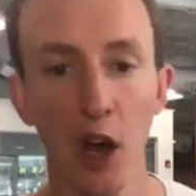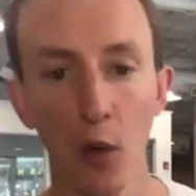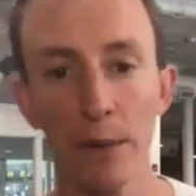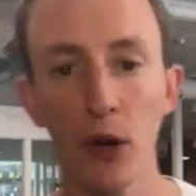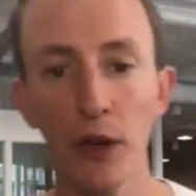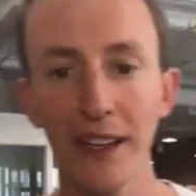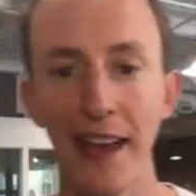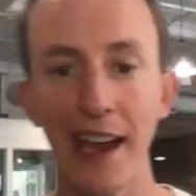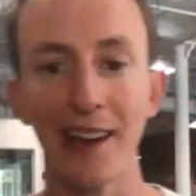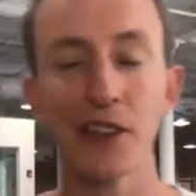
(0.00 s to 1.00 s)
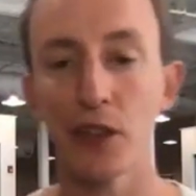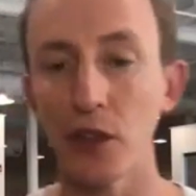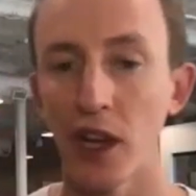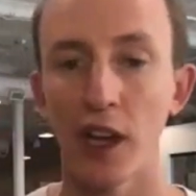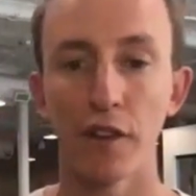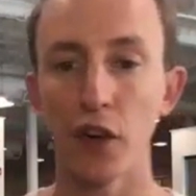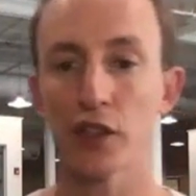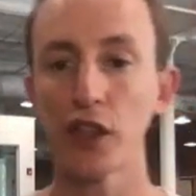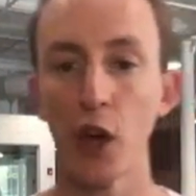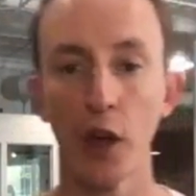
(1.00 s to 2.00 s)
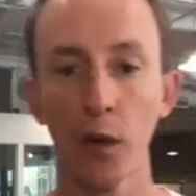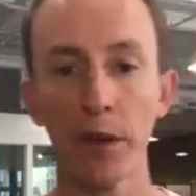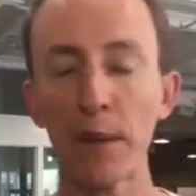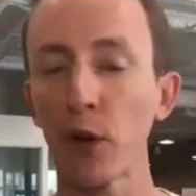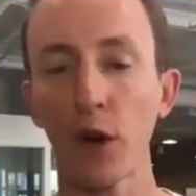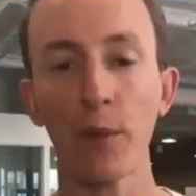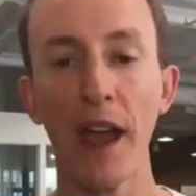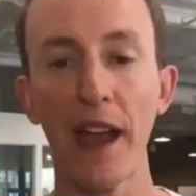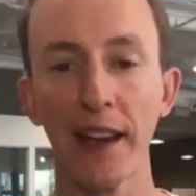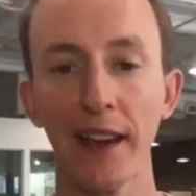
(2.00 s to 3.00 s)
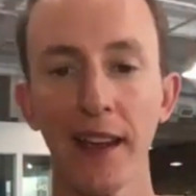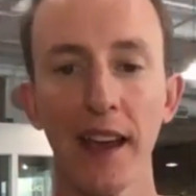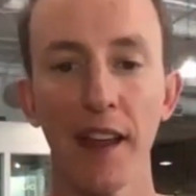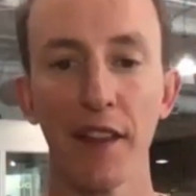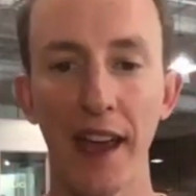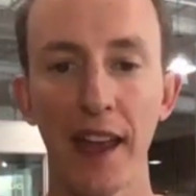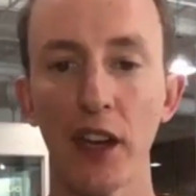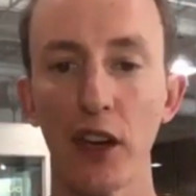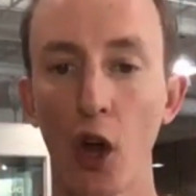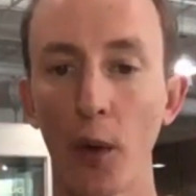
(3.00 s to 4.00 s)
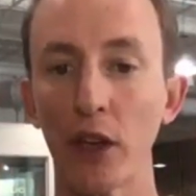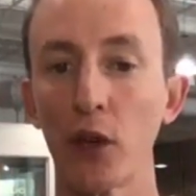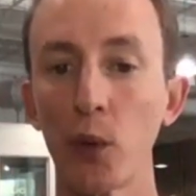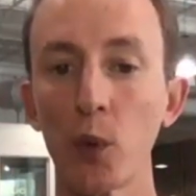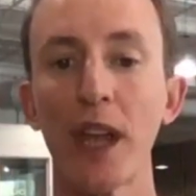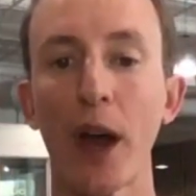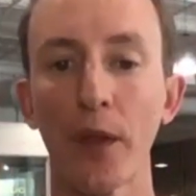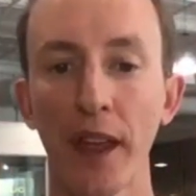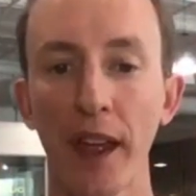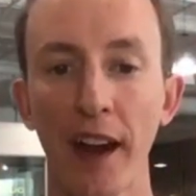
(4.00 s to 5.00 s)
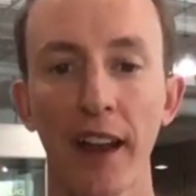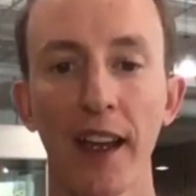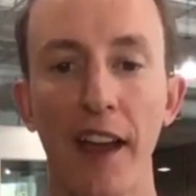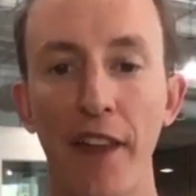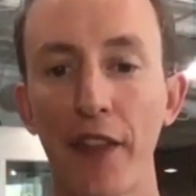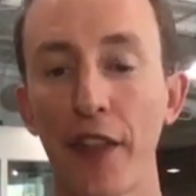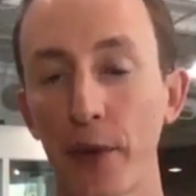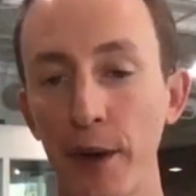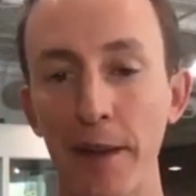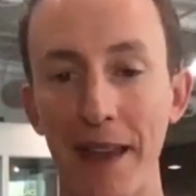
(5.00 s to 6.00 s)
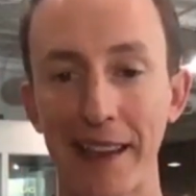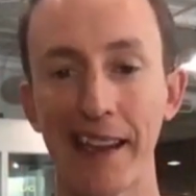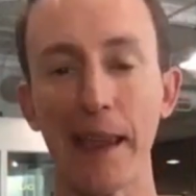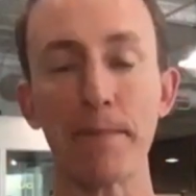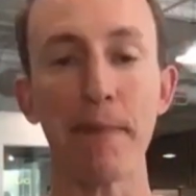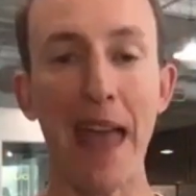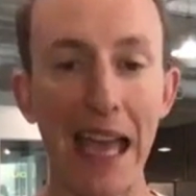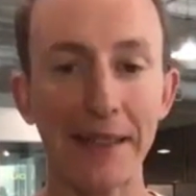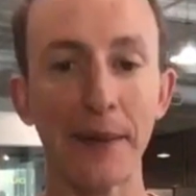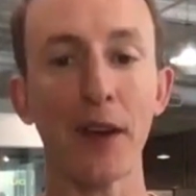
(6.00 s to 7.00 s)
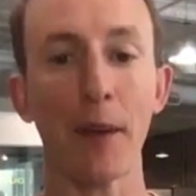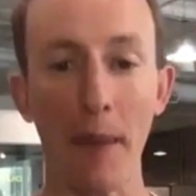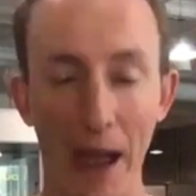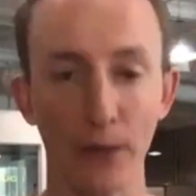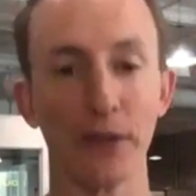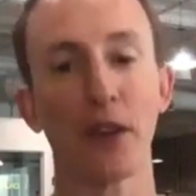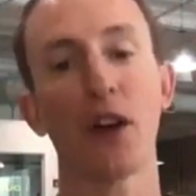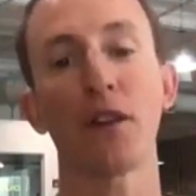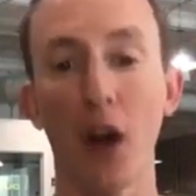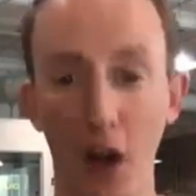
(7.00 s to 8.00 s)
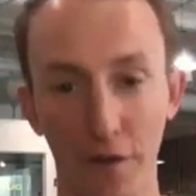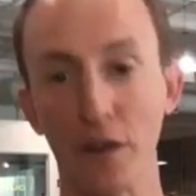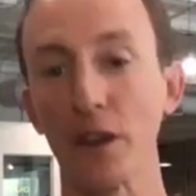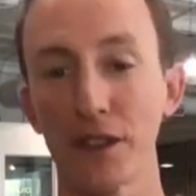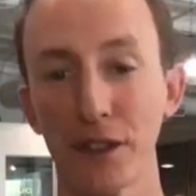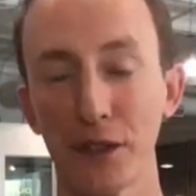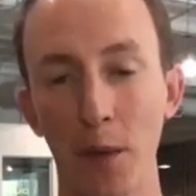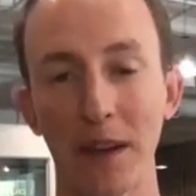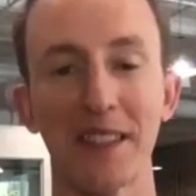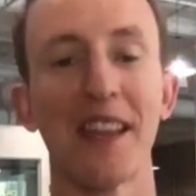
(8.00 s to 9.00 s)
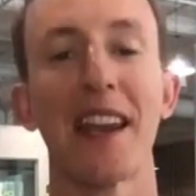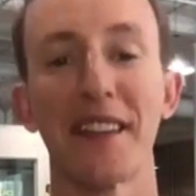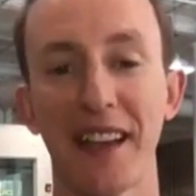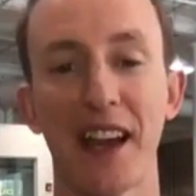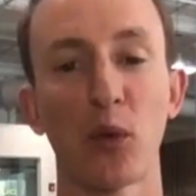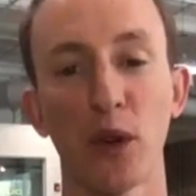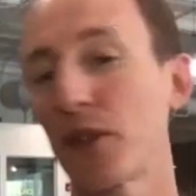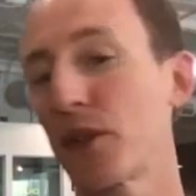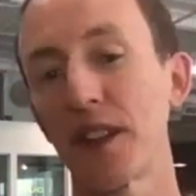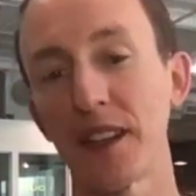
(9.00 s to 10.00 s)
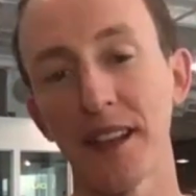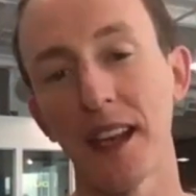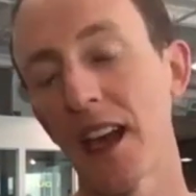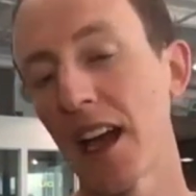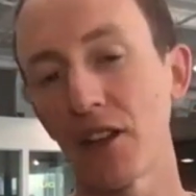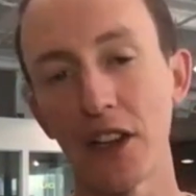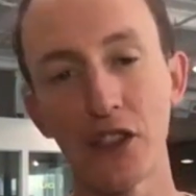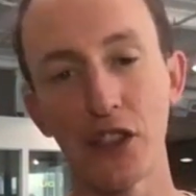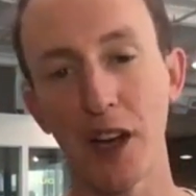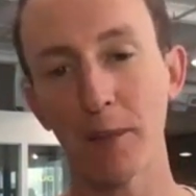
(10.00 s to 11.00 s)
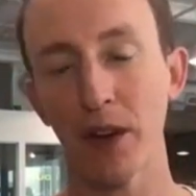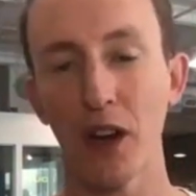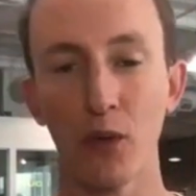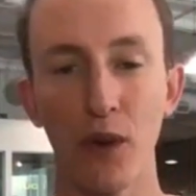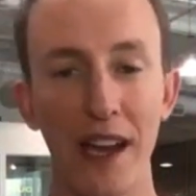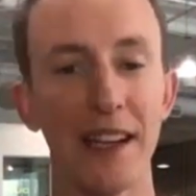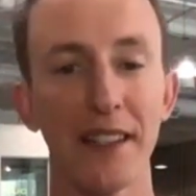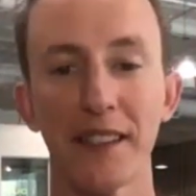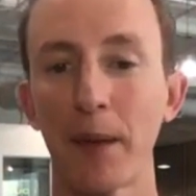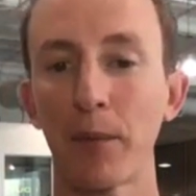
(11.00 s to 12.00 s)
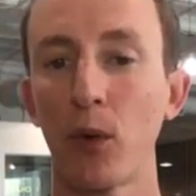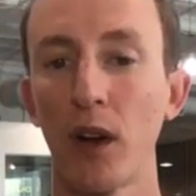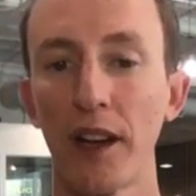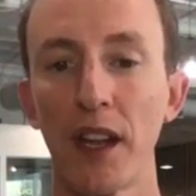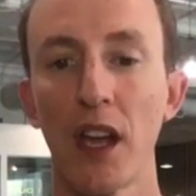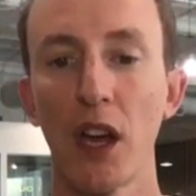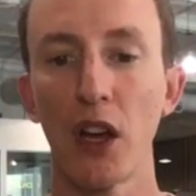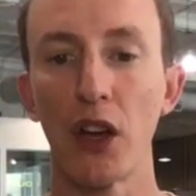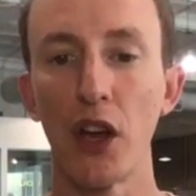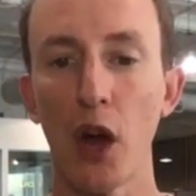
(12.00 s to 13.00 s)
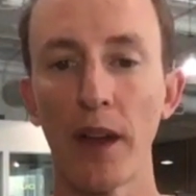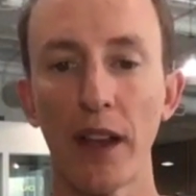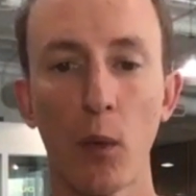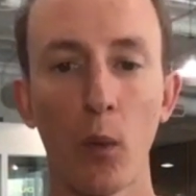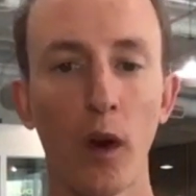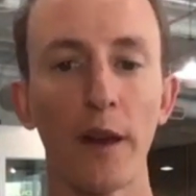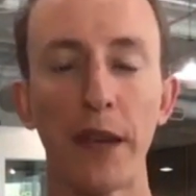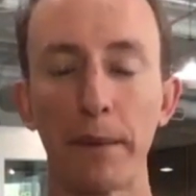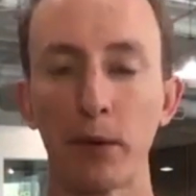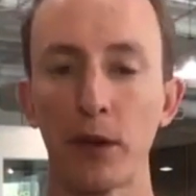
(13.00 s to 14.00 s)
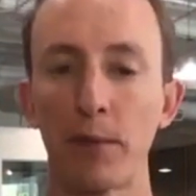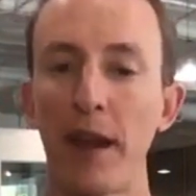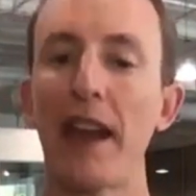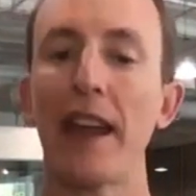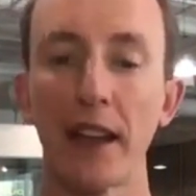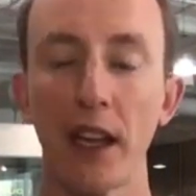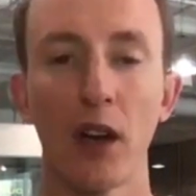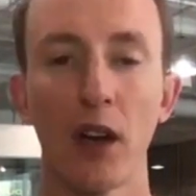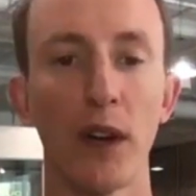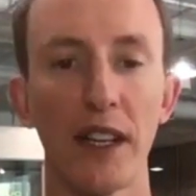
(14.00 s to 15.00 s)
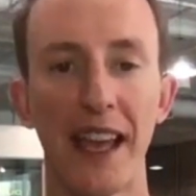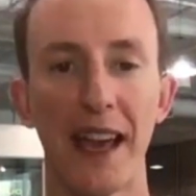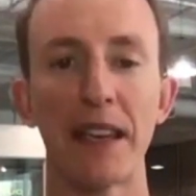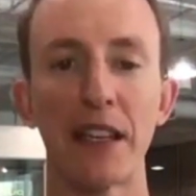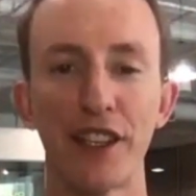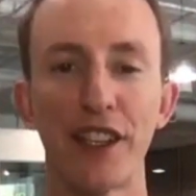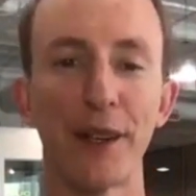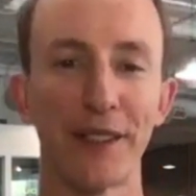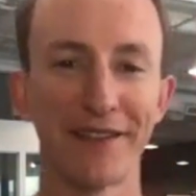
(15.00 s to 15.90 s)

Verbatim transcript: We broke it down to first knowing what people are paying, then knowing who's out there, and then three making a massive amount of offers. So I'm excited to kind of work through these. Let's jump right into step one: knowing what people are paying. What does that mean to you?